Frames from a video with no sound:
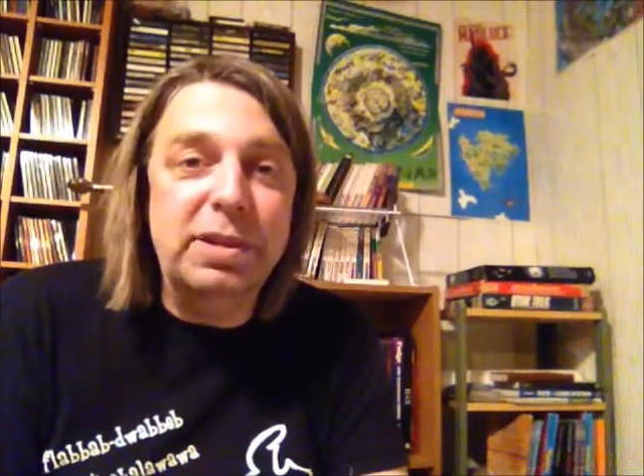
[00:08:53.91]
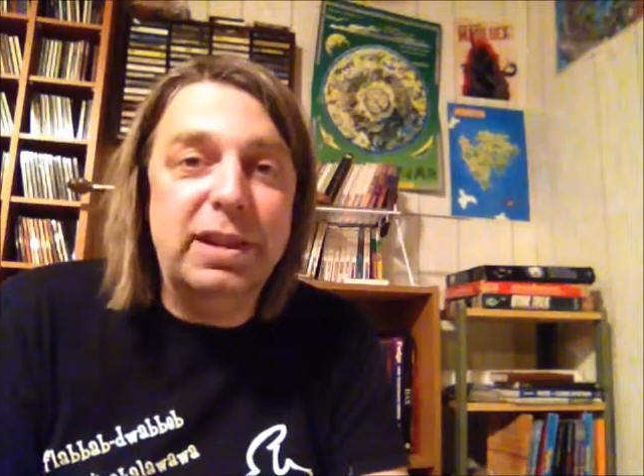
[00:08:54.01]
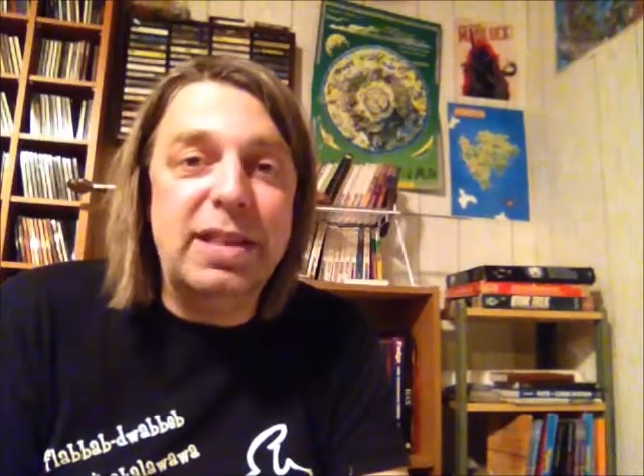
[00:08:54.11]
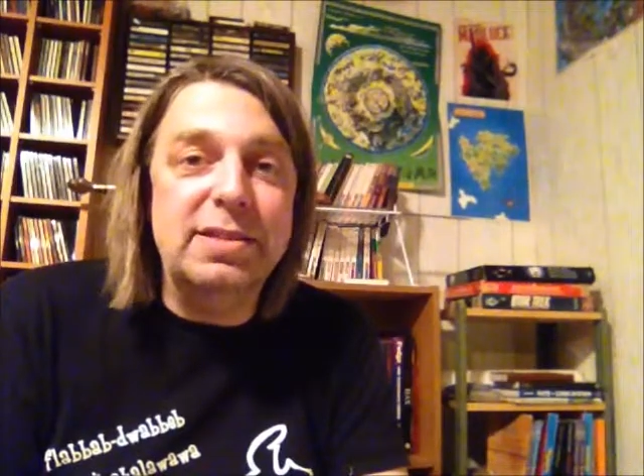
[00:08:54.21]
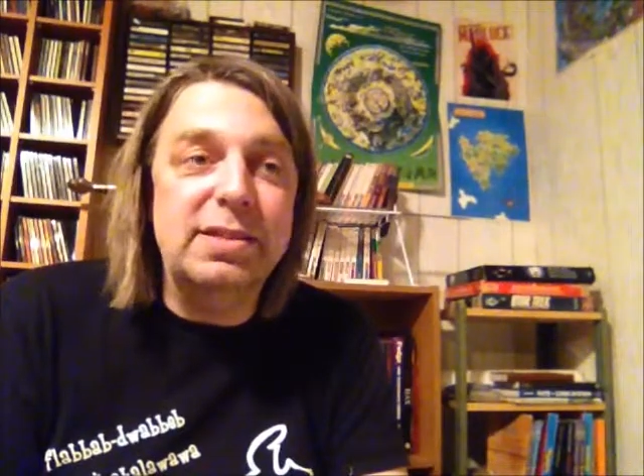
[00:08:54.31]
They
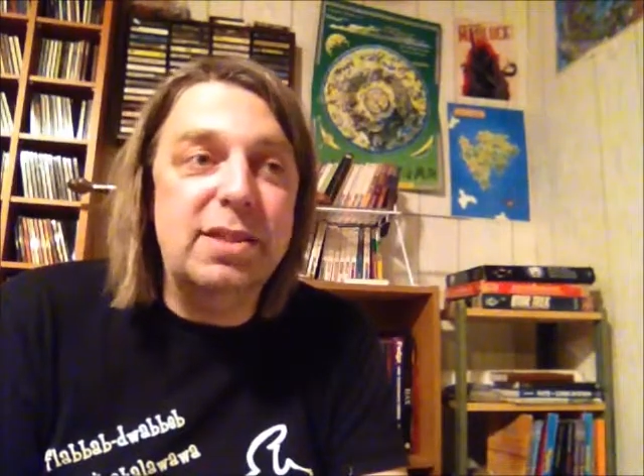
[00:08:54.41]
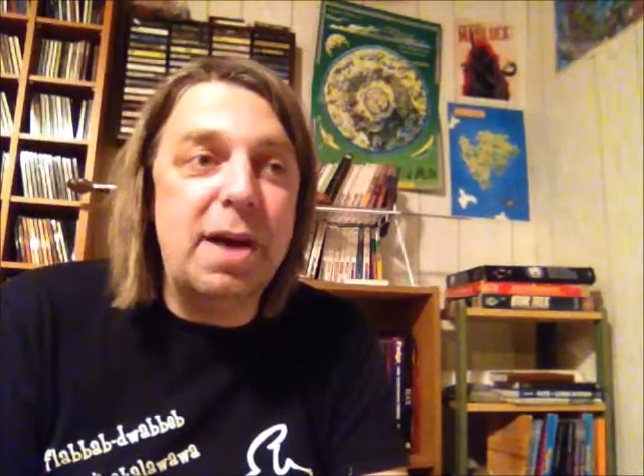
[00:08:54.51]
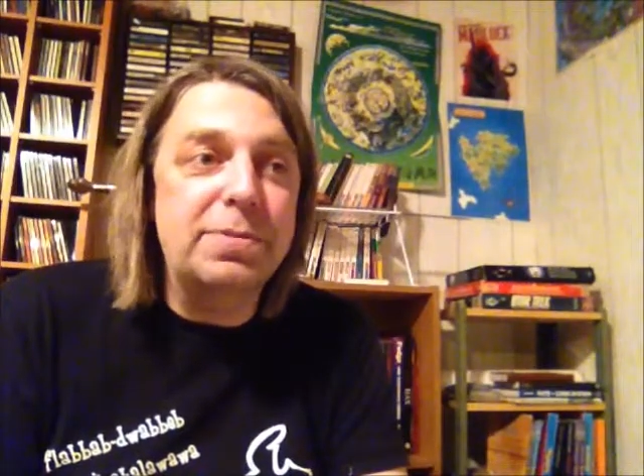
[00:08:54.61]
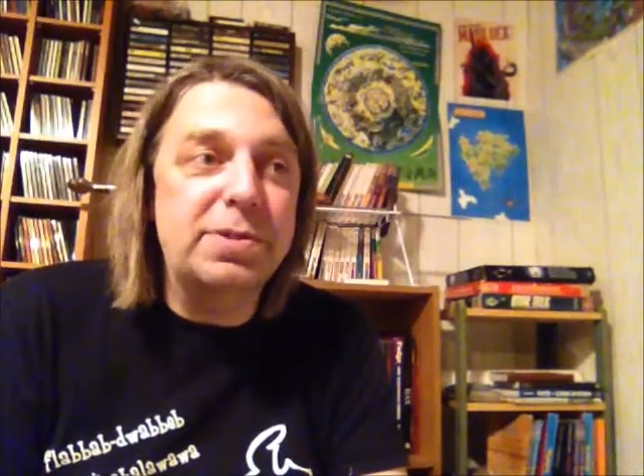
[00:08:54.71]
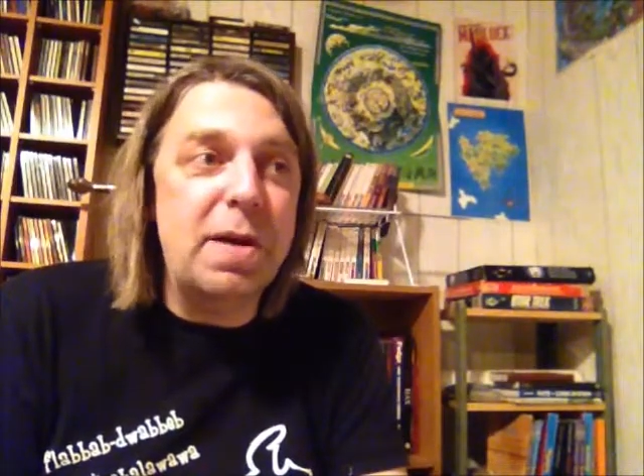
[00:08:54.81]
can
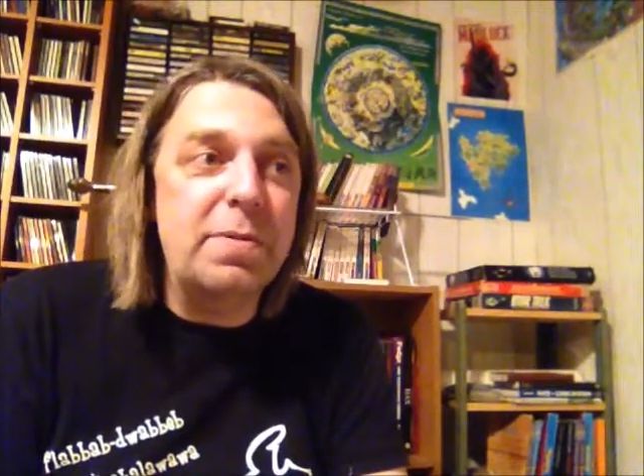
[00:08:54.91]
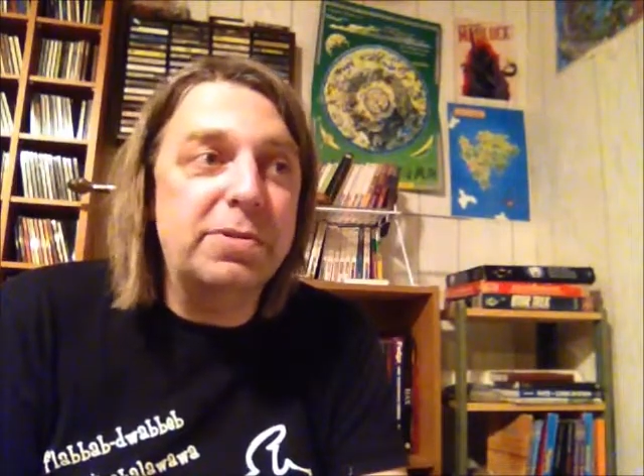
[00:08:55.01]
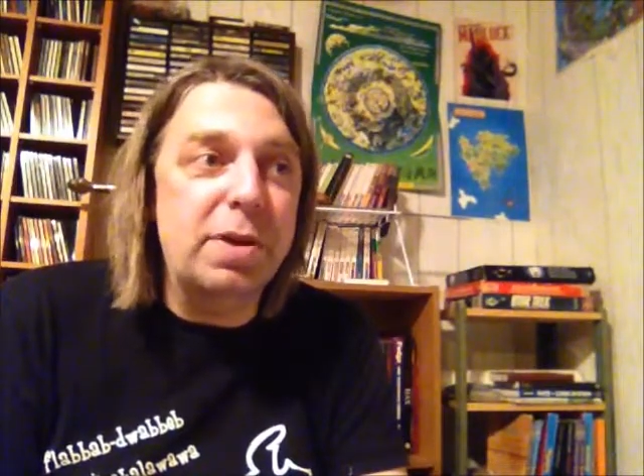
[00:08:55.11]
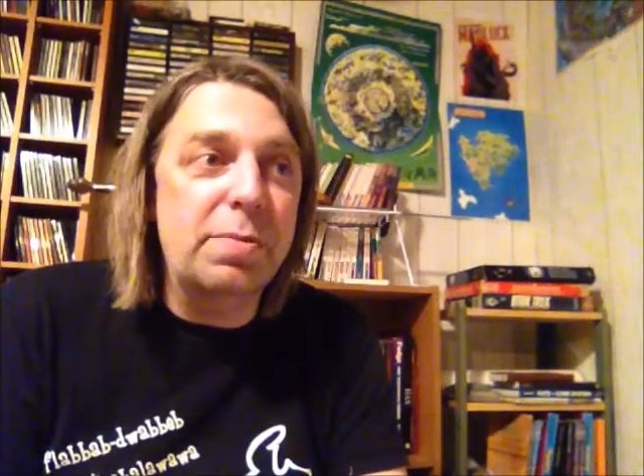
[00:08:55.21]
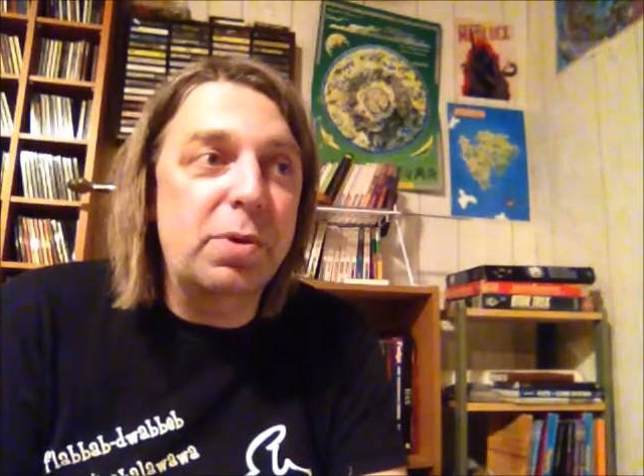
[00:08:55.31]
stop
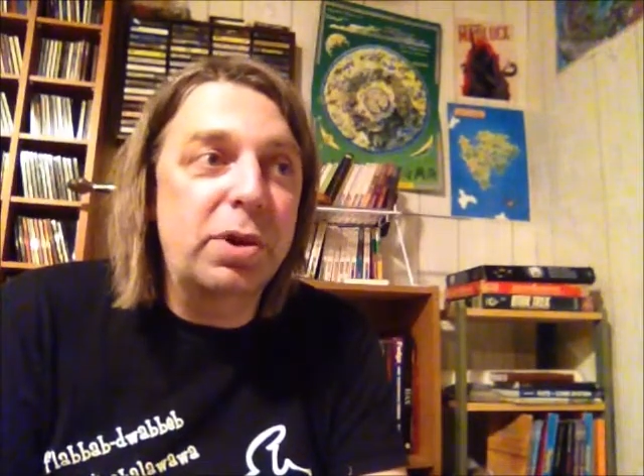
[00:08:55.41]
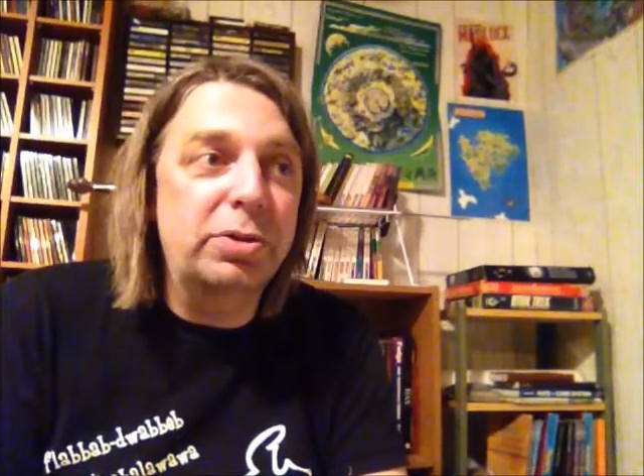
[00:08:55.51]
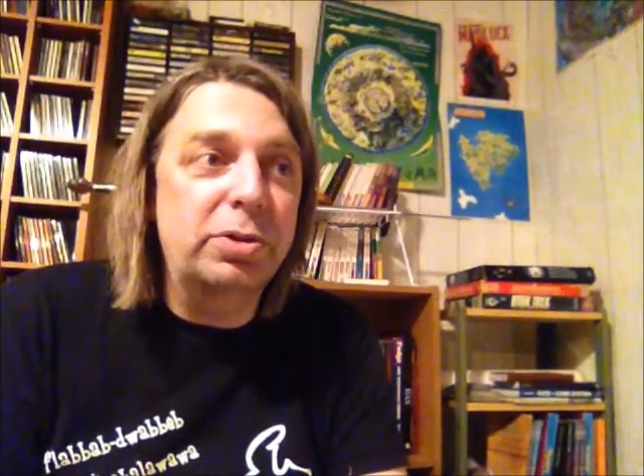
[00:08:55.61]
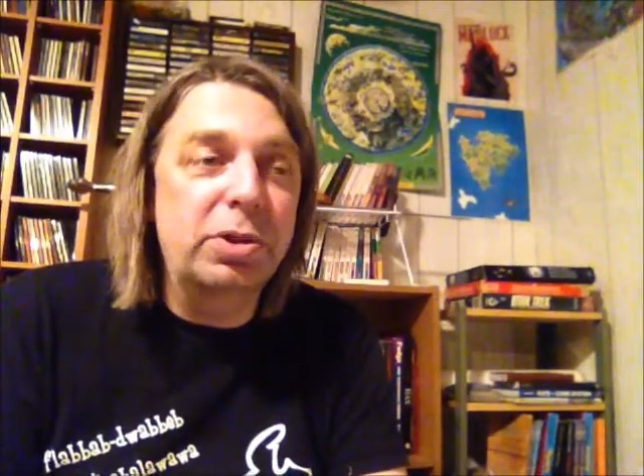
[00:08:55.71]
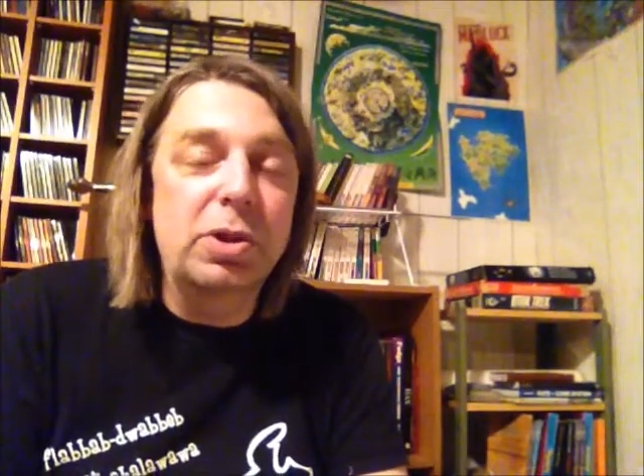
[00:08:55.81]

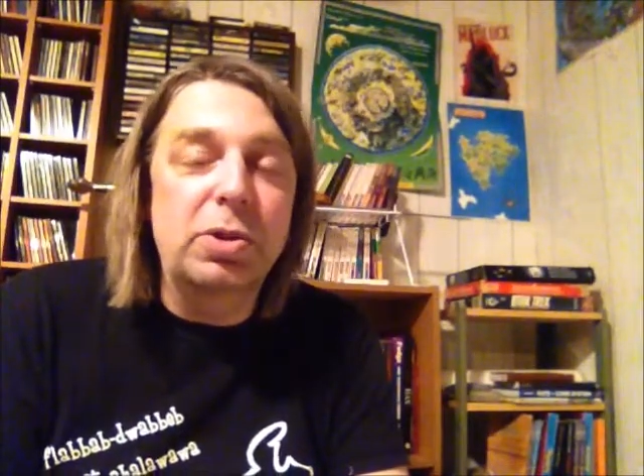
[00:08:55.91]
someone